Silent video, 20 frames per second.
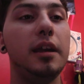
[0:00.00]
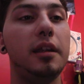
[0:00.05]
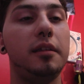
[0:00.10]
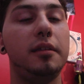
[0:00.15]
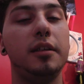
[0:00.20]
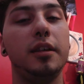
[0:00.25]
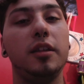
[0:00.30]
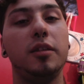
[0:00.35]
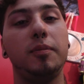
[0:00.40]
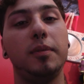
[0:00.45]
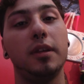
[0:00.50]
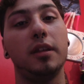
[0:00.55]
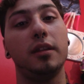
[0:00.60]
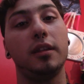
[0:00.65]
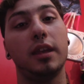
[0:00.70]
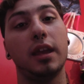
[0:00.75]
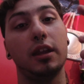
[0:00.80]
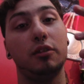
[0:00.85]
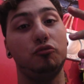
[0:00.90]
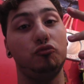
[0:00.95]
and she's
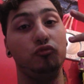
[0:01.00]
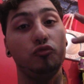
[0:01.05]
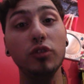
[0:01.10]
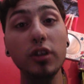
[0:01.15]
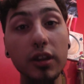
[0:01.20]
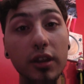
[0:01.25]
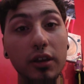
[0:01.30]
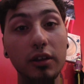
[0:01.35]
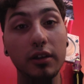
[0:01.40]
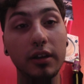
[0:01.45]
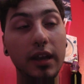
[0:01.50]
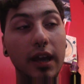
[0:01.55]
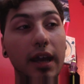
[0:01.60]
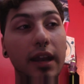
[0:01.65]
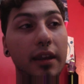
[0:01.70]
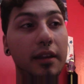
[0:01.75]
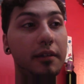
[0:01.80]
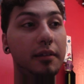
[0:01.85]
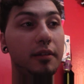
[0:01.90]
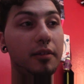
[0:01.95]
been getting really good
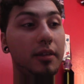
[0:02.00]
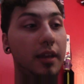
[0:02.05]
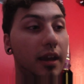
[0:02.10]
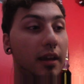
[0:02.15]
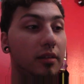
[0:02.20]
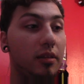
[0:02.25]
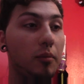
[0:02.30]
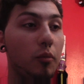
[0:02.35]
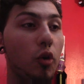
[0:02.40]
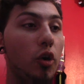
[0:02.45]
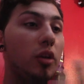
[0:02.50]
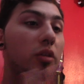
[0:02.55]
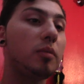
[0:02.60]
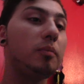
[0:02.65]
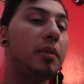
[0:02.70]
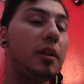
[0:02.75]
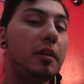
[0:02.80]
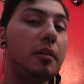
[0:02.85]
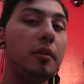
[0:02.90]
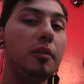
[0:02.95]
at it. She's taking some
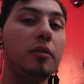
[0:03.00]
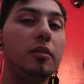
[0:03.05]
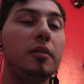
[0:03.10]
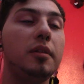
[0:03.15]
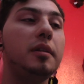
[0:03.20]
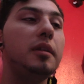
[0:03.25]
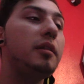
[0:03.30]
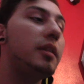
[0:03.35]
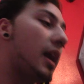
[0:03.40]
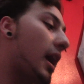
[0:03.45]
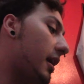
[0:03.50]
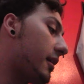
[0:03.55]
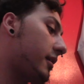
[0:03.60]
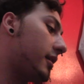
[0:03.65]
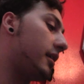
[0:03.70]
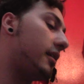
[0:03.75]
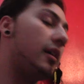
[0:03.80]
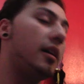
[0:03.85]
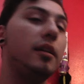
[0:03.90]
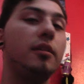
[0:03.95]
awesome pictures. She's
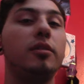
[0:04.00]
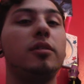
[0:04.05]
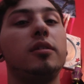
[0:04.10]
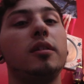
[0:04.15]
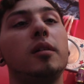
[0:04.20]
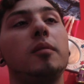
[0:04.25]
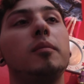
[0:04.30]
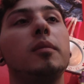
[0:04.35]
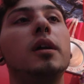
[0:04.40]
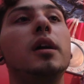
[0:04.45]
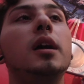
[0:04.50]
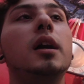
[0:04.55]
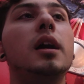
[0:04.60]
actually done some,